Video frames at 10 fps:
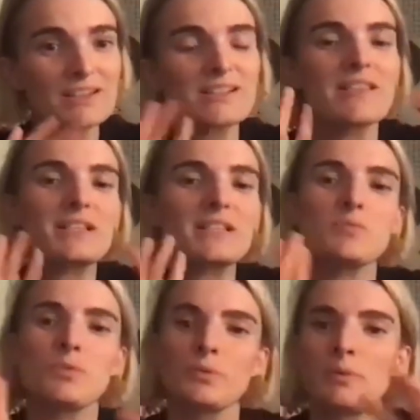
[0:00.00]
And so that's
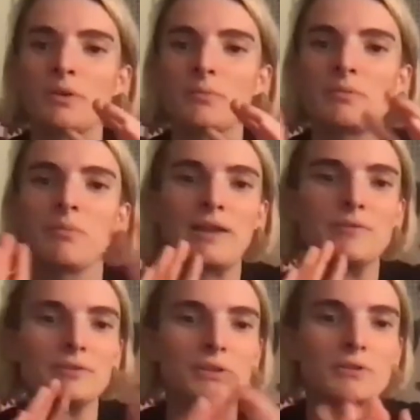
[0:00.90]
just what we want to be
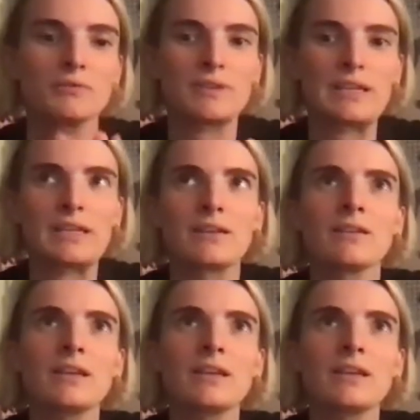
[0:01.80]
mindful of in,